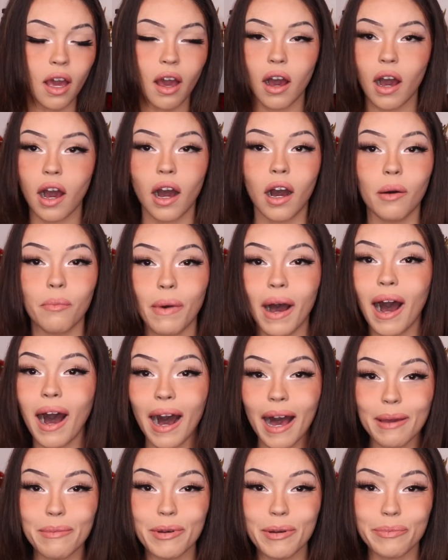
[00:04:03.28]

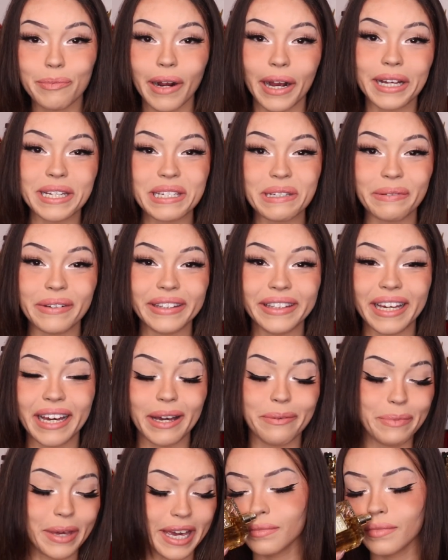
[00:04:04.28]
I'm impressed with
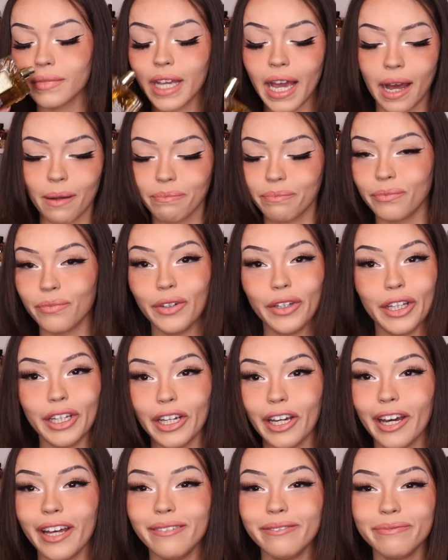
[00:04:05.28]
them. Yeah, really
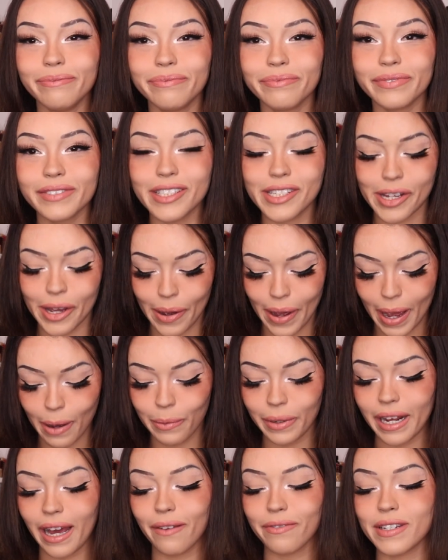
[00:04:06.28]
good. So I
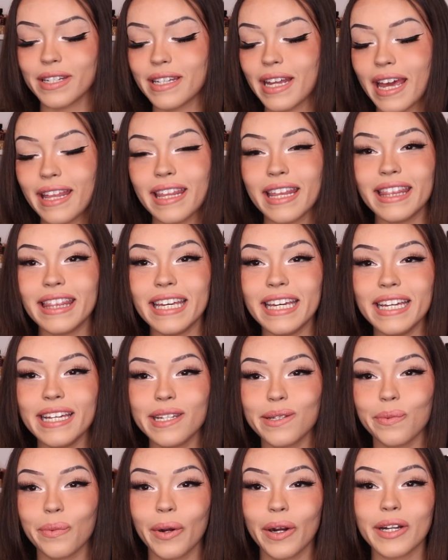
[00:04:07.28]
would have to say that
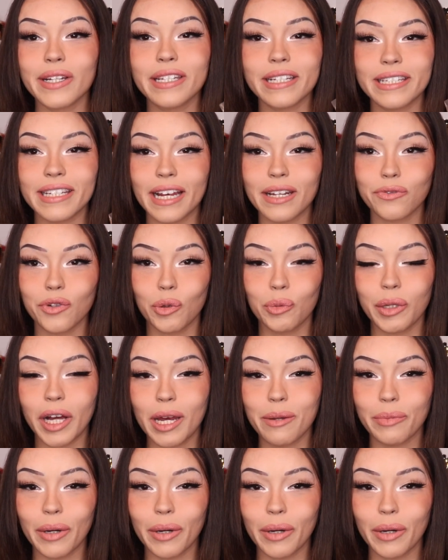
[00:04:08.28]
these were successful blind